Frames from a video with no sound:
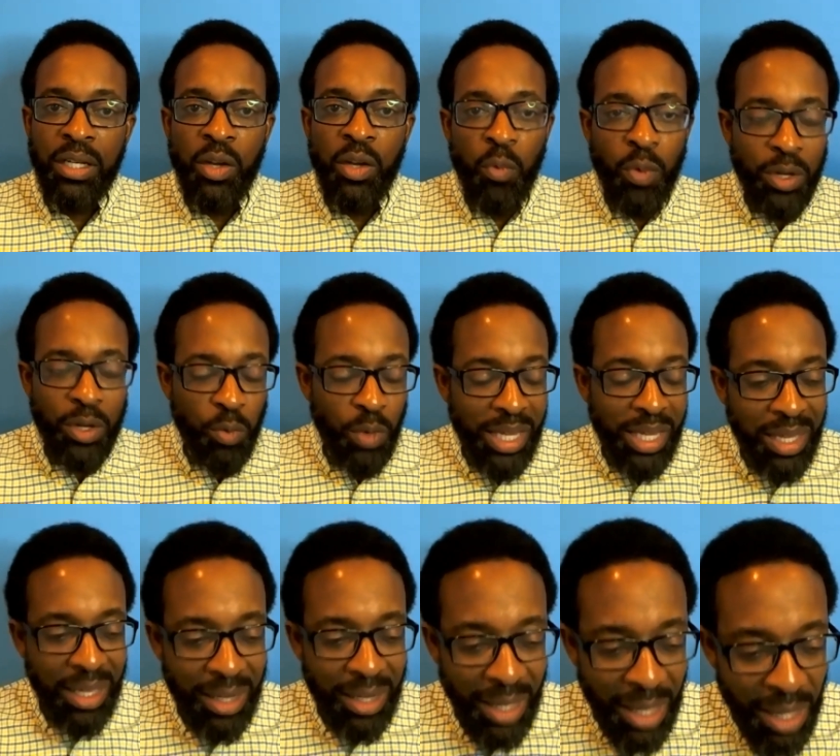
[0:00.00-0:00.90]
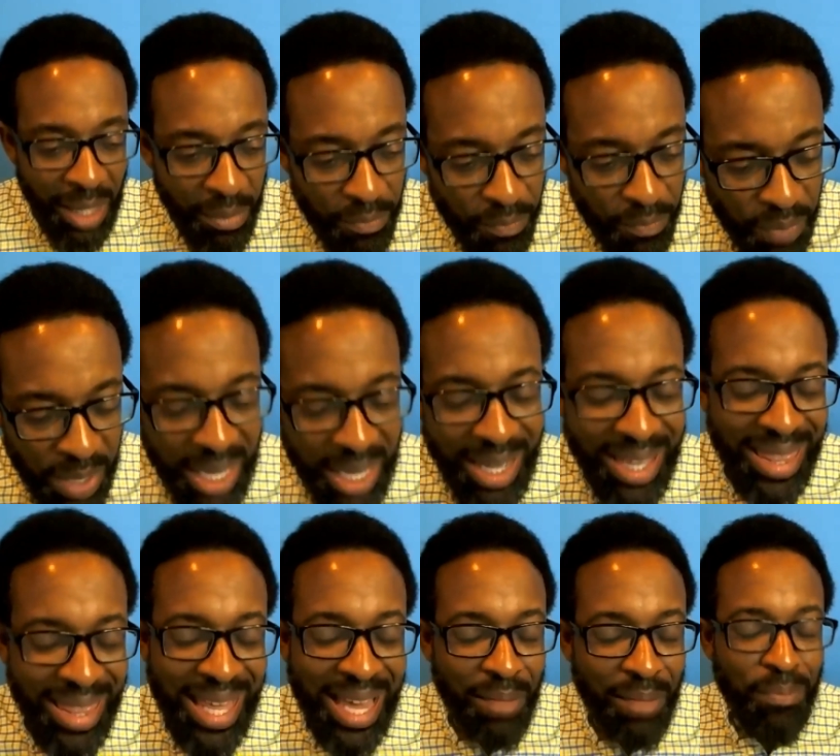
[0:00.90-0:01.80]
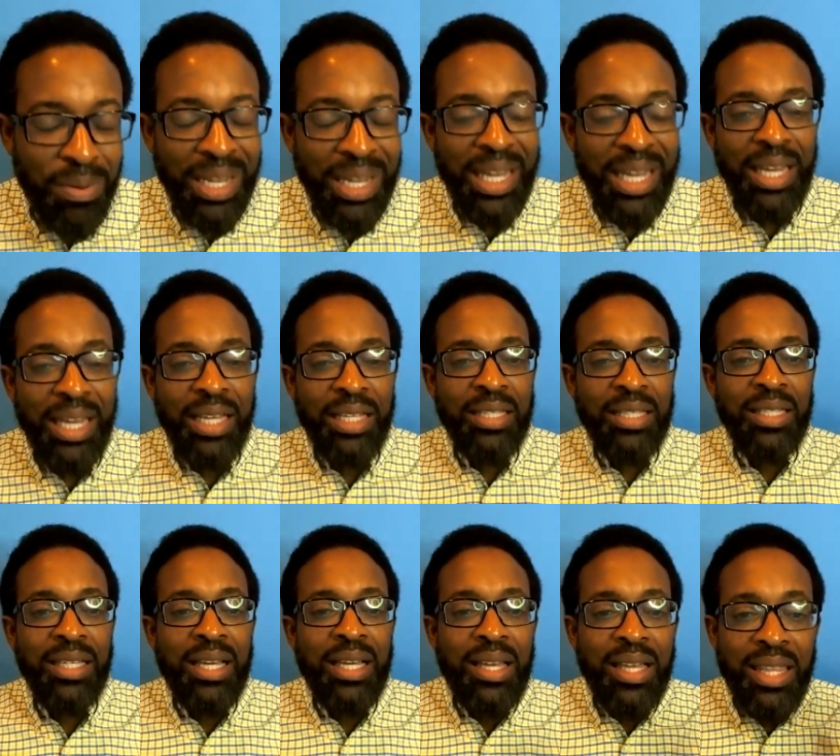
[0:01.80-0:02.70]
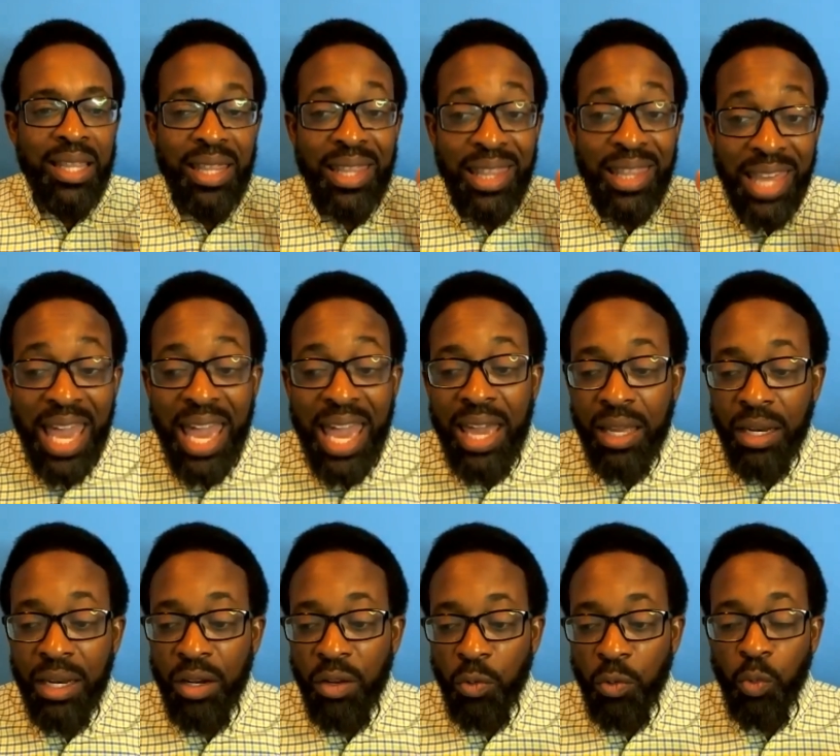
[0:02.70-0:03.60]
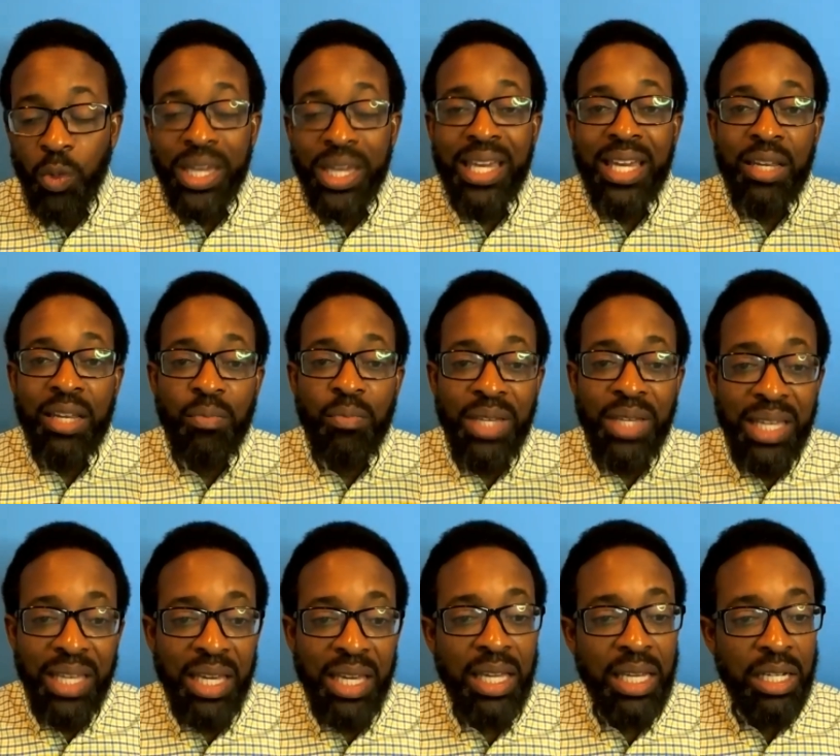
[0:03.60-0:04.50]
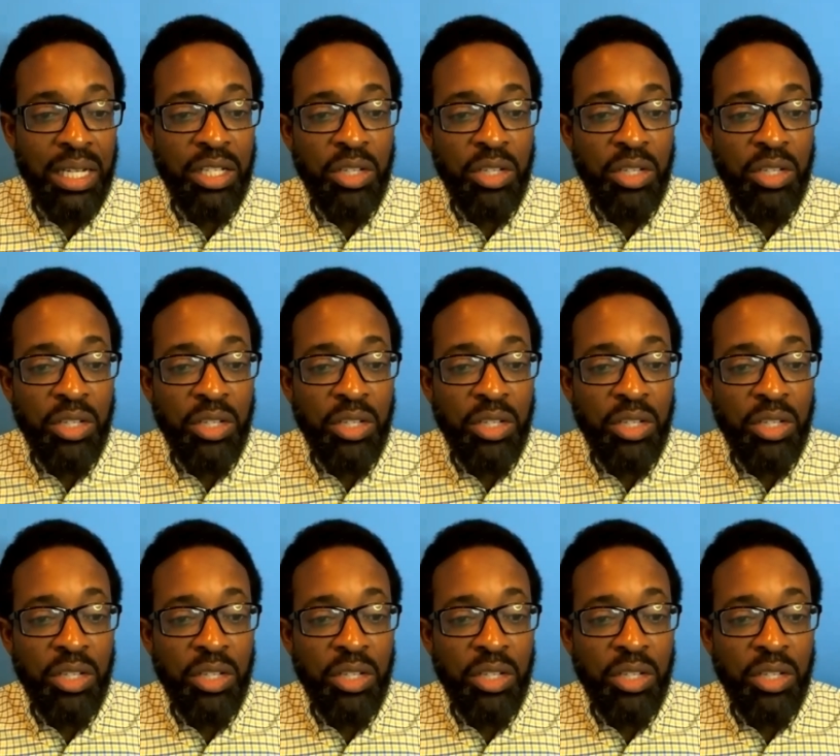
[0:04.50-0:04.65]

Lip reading: When we can be in that place, then we can begin